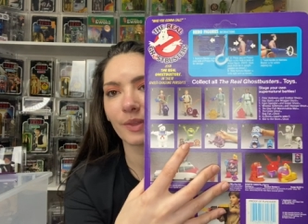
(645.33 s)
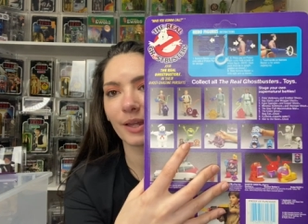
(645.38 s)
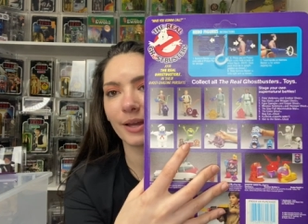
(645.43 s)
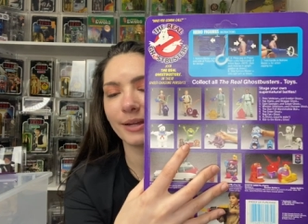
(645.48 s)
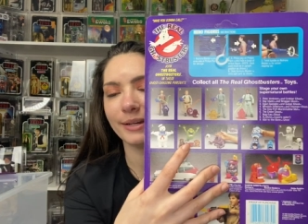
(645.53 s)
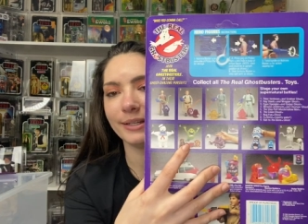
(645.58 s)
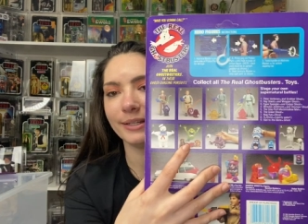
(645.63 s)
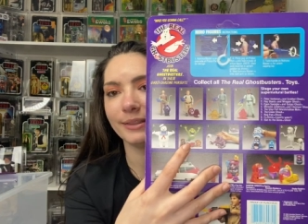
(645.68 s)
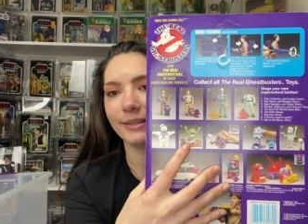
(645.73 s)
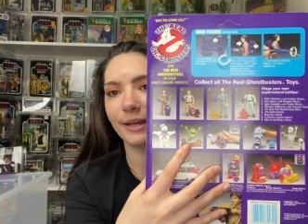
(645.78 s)
I
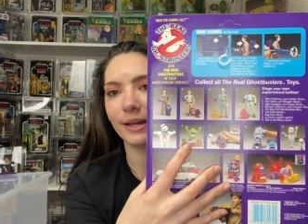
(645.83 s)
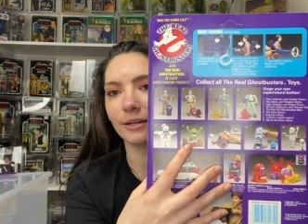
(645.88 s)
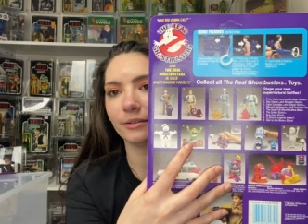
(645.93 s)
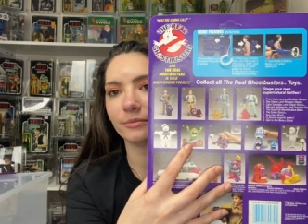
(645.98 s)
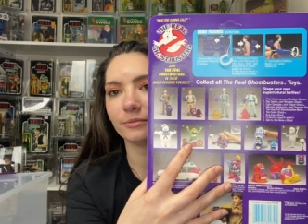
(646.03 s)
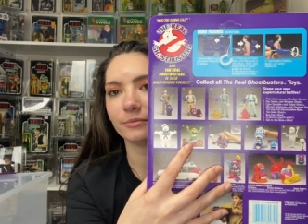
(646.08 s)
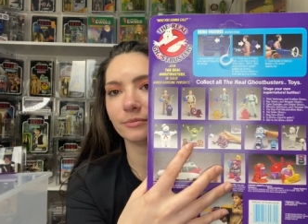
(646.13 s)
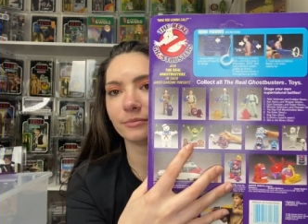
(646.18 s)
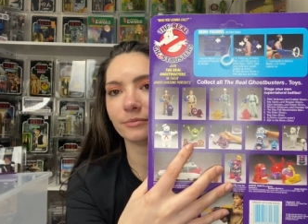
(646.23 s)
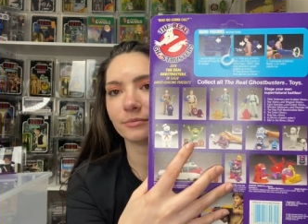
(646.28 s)
need that.
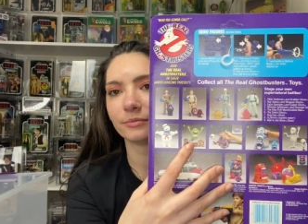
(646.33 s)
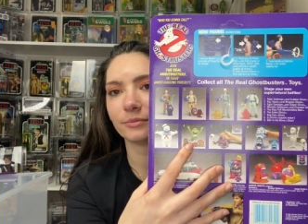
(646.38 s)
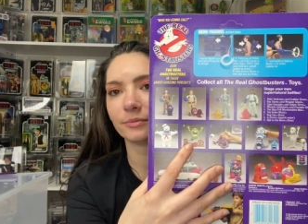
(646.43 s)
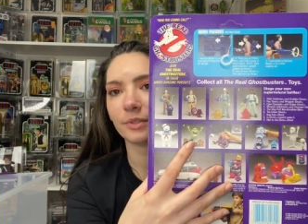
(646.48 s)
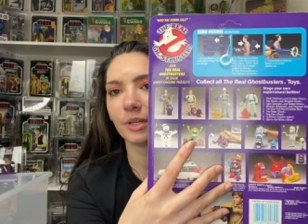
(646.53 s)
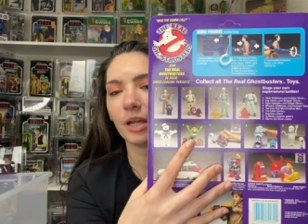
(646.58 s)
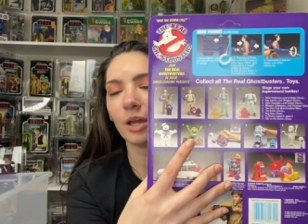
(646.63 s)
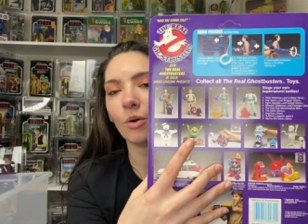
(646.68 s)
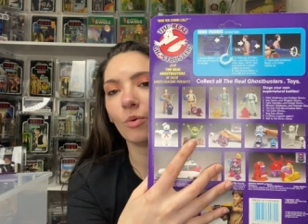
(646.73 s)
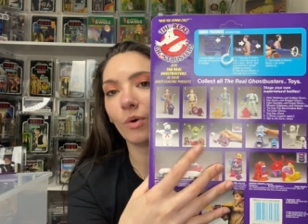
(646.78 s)

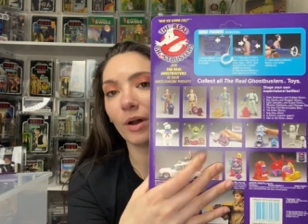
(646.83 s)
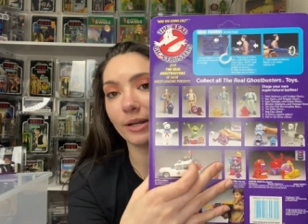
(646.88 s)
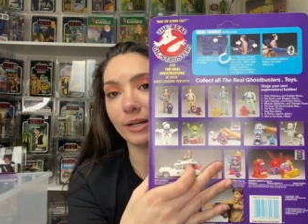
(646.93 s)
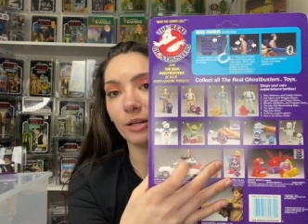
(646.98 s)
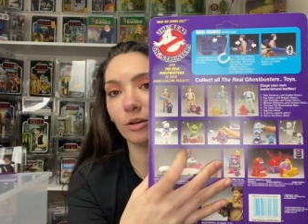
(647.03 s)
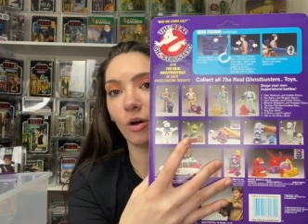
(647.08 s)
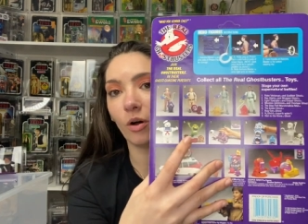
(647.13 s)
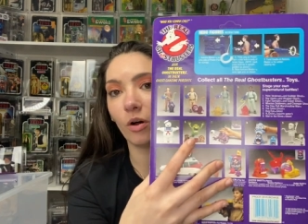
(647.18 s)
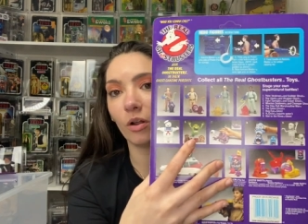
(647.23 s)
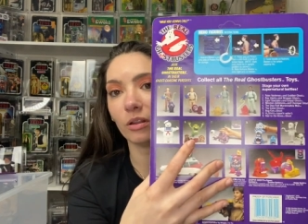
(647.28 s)
Well, I need
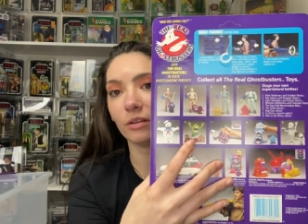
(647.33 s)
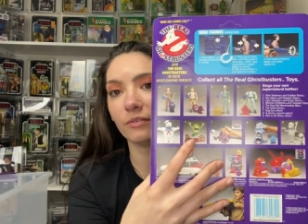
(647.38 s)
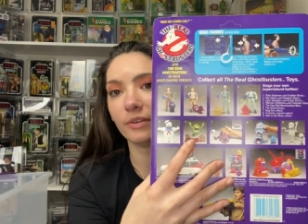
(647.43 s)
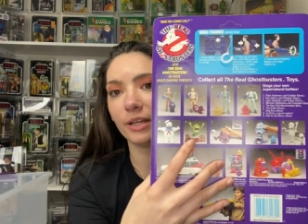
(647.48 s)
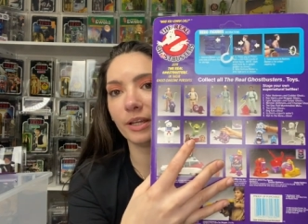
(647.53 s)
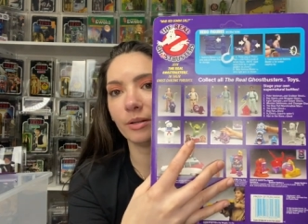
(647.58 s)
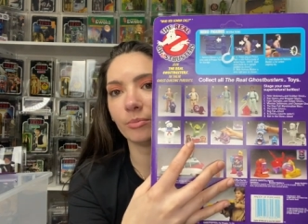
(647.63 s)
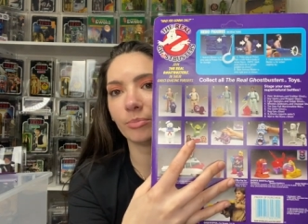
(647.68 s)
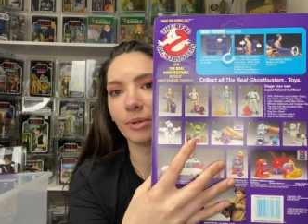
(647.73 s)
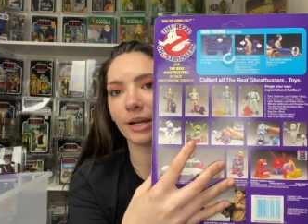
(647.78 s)
all of
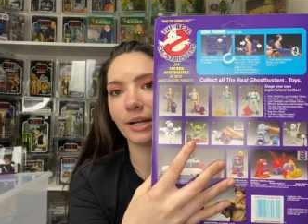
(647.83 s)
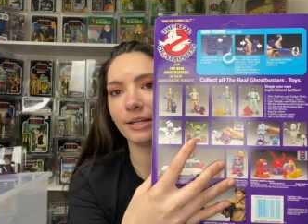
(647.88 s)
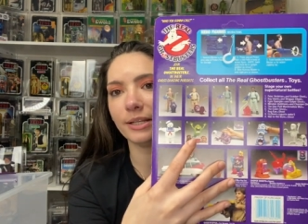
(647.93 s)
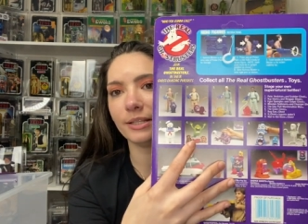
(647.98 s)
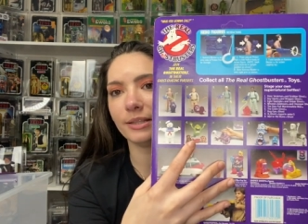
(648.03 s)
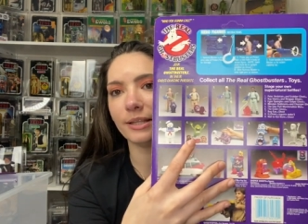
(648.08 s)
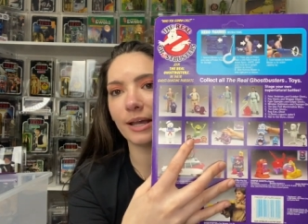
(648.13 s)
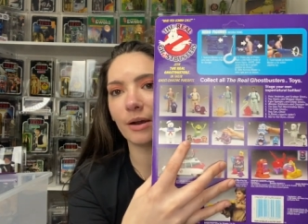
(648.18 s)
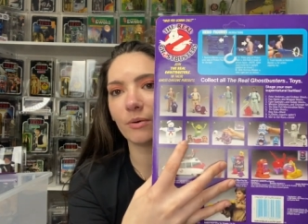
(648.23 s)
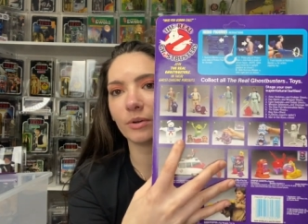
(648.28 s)
it, but I
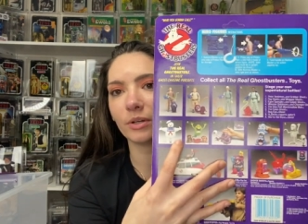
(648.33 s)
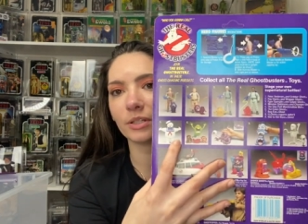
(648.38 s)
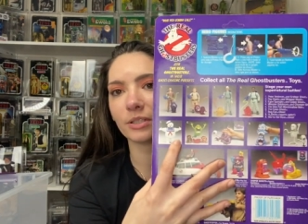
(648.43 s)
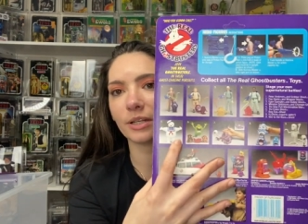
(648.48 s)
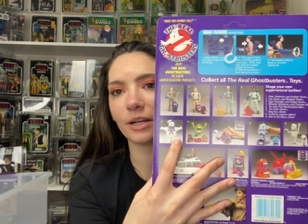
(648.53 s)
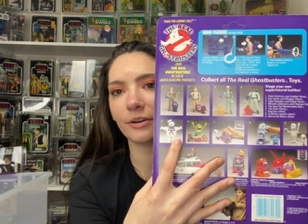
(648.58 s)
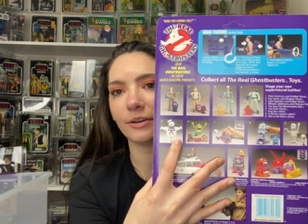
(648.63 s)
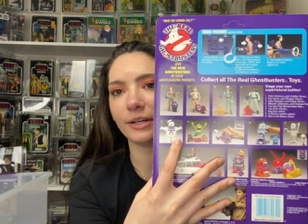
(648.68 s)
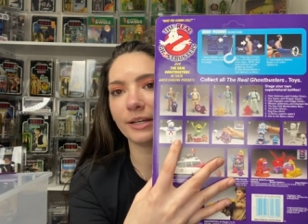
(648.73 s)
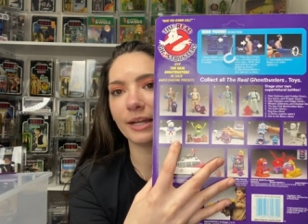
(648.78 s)
need that one because I
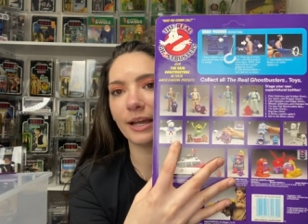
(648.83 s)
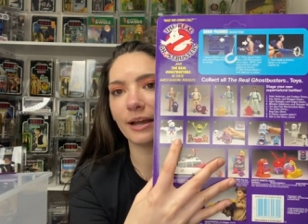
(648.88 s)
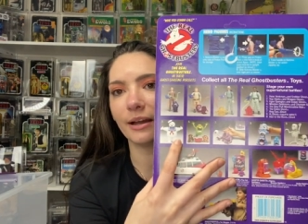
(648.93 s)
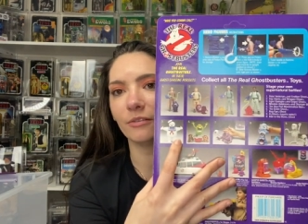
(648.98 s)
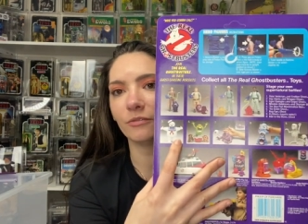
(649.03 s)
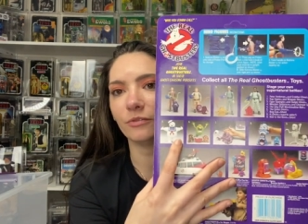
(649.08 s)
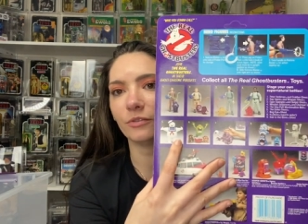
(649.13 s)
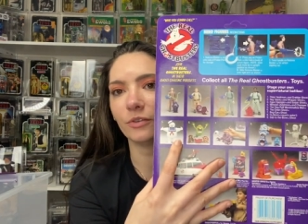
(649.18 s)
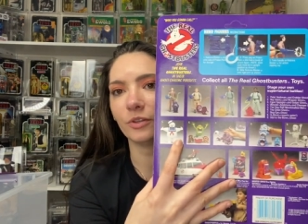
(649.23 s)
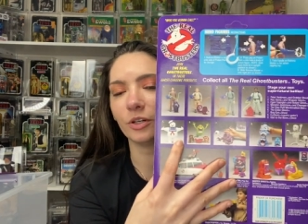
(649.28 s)
already have
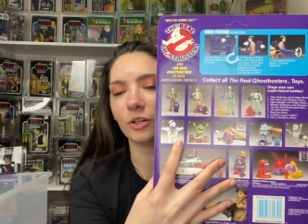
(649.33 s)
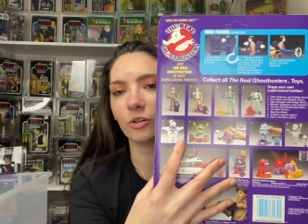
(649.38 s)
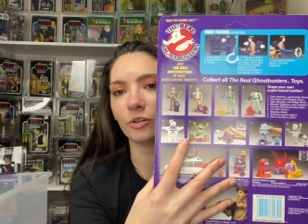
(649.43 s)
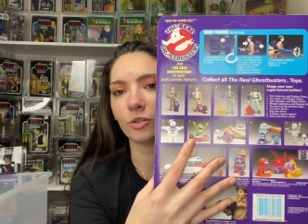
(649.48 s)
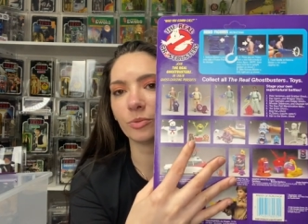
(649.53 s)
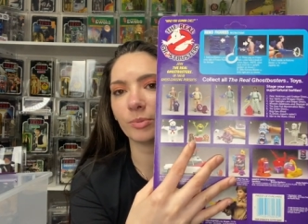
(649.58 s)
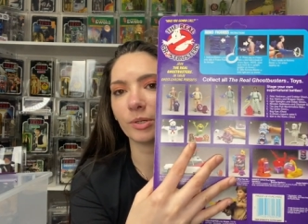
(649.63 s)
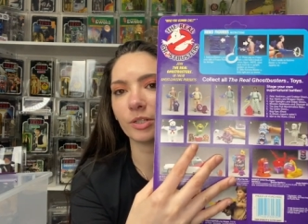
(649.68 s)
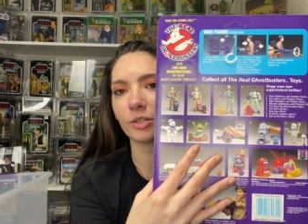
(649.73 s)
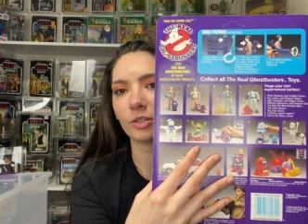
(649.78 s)
the
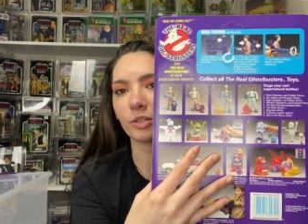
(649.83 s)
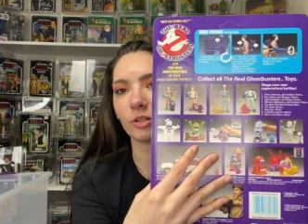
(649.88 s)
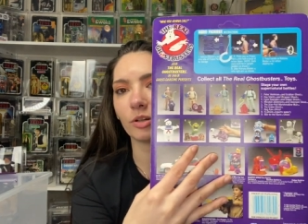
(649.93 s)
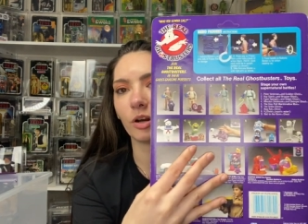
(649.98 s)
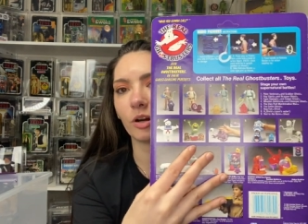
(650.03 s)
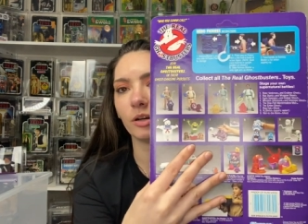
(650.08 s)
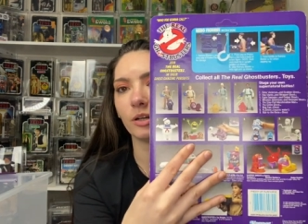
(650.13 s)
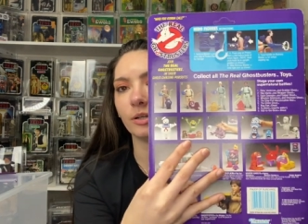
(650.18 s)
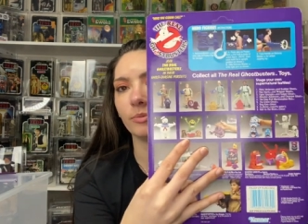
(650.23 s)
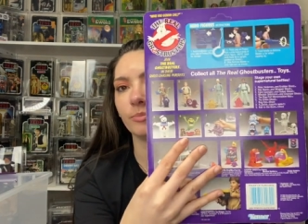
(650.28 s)
Ghostbuster
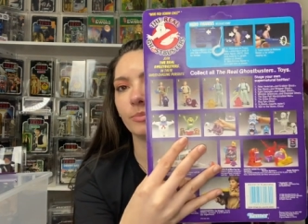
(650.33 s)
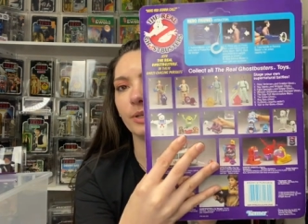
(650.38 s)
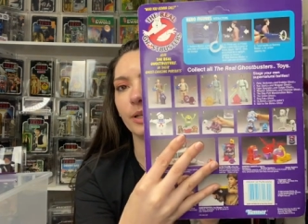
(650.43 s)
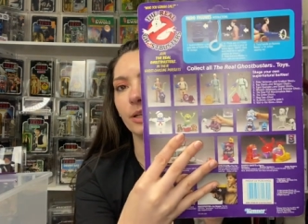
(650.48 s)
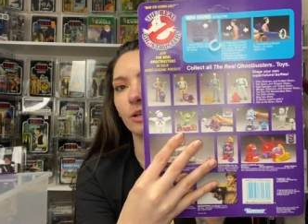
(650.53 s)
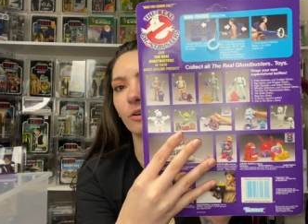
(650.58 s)
carded being